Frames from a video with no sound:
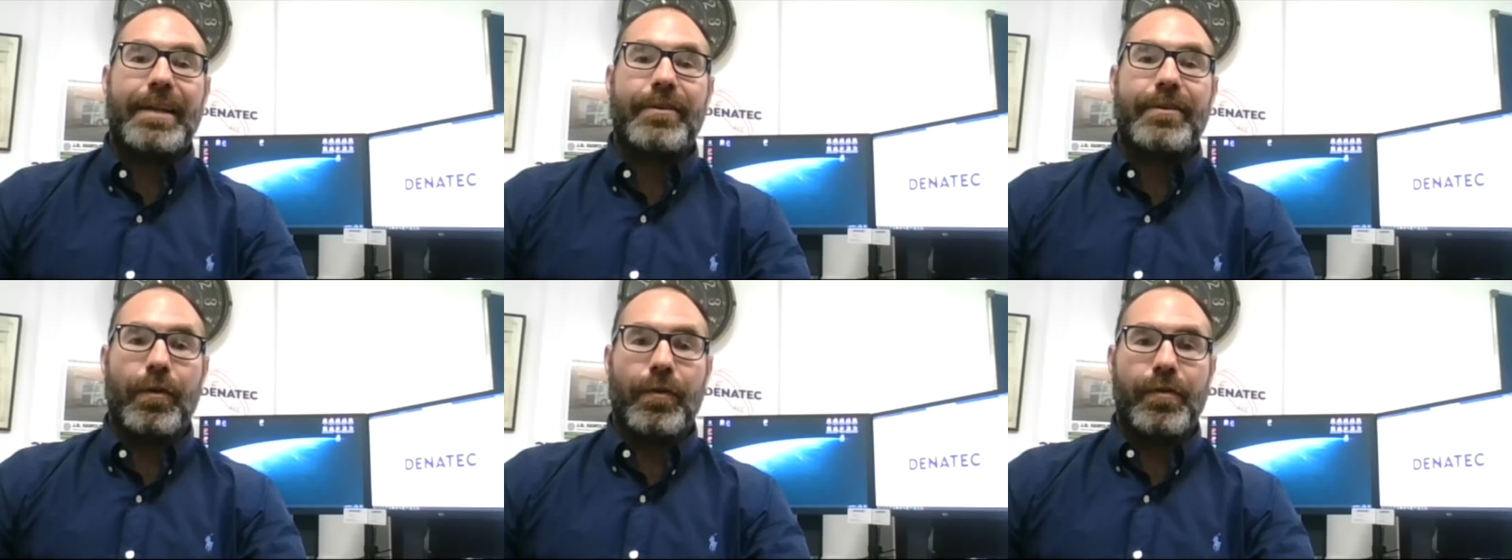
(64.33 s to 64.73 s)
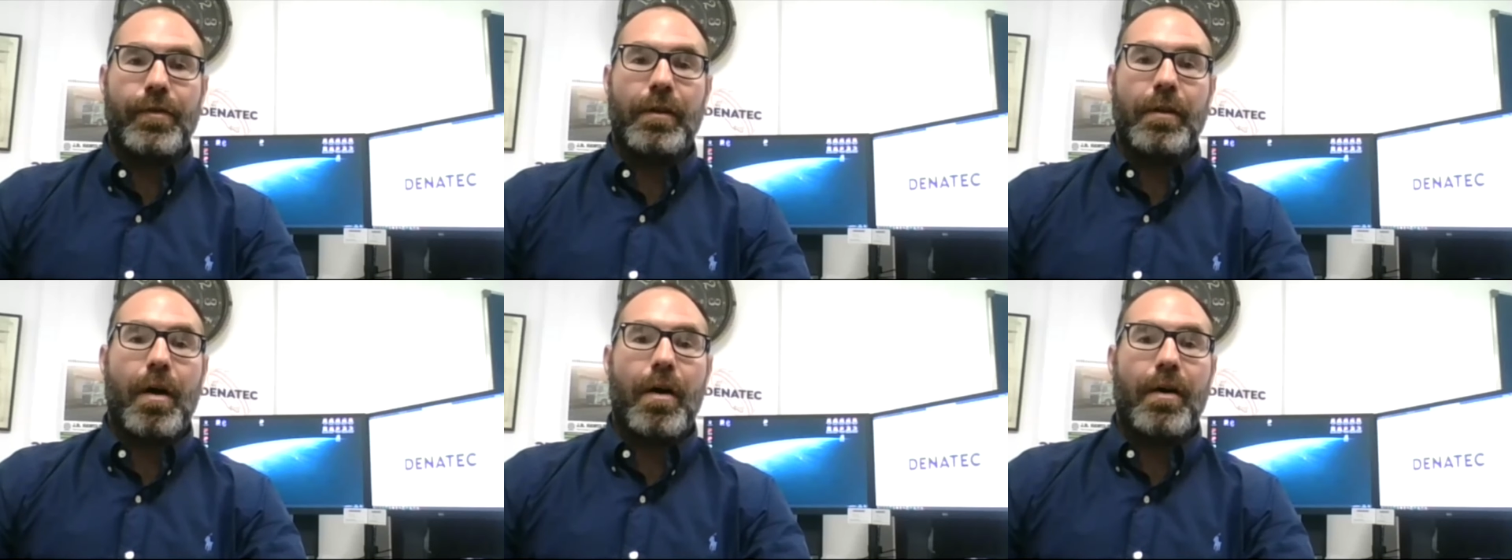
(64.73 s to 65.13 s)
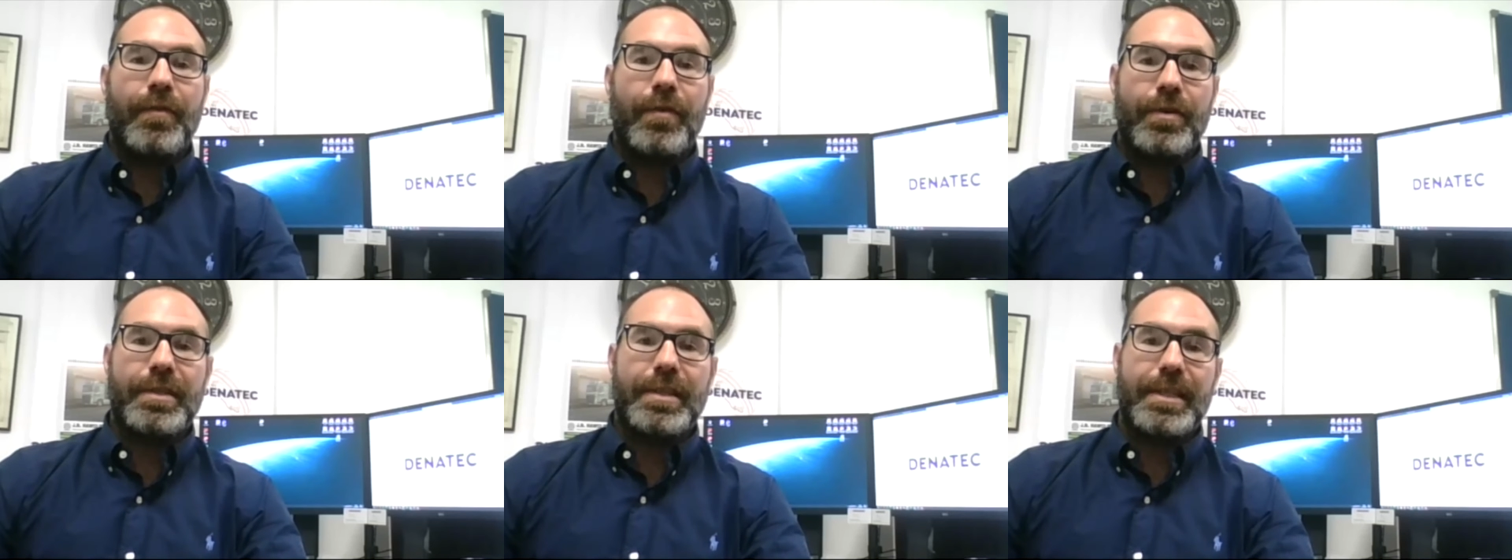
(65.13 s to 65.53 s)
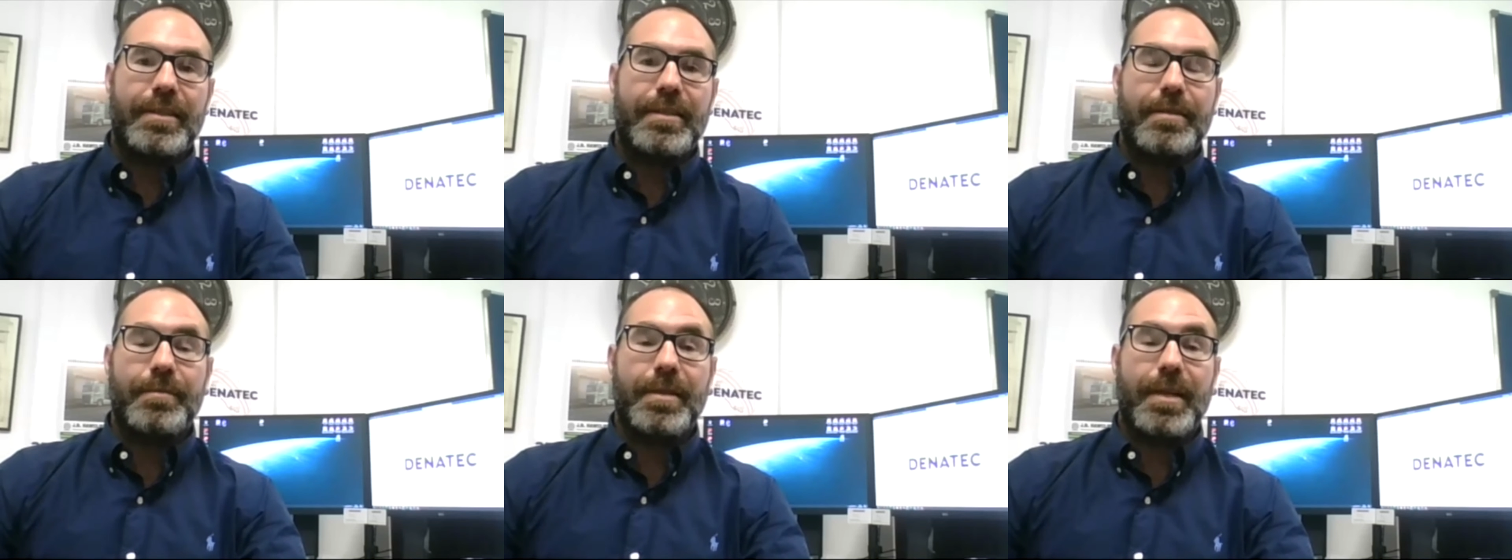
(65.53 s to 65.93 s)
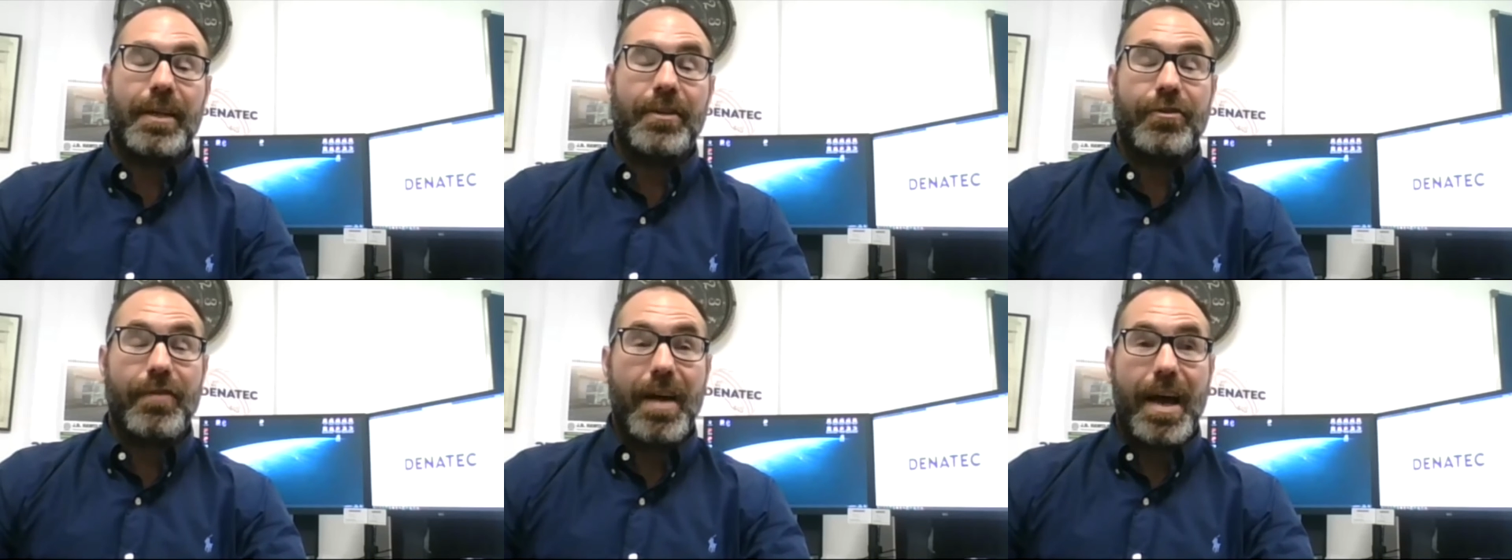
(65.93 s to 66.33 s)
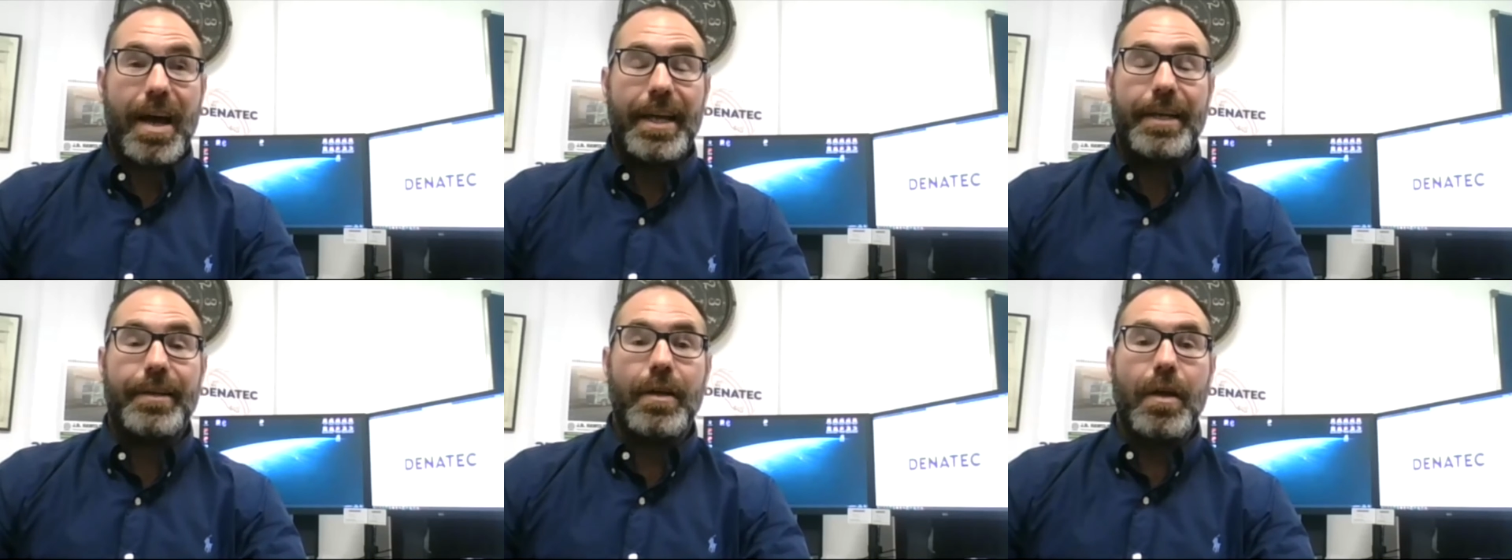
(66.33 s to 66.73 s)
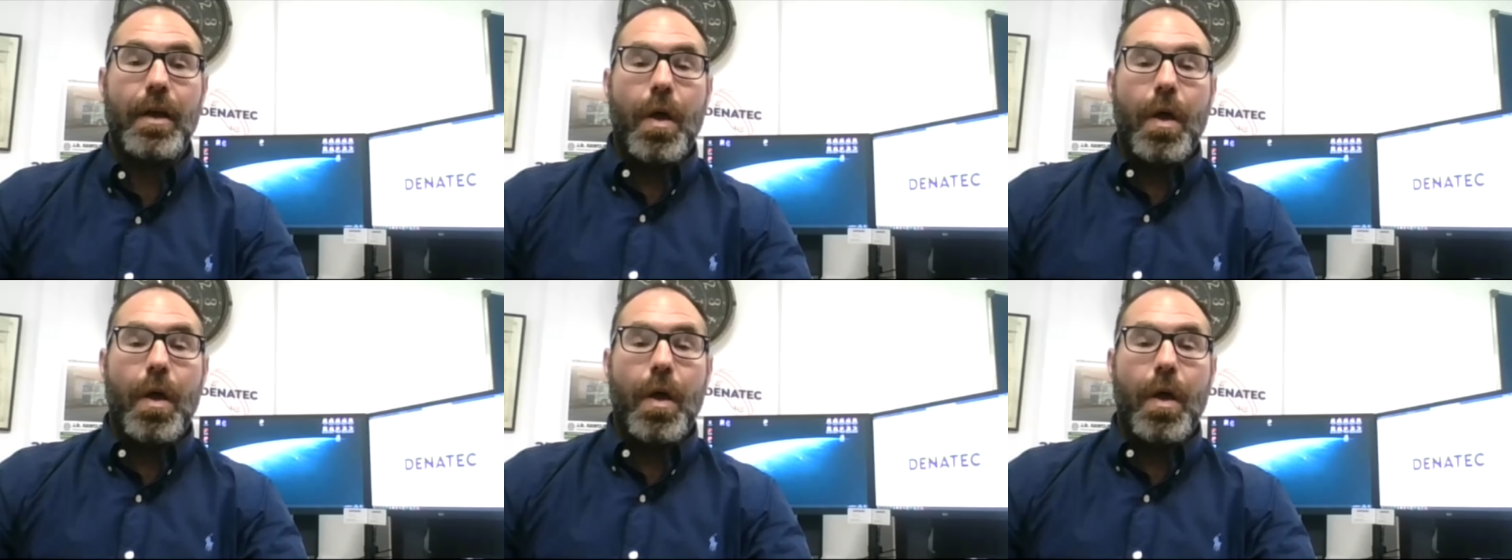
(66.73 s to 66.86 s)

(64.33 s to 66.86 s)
over a lot of other systems that I tried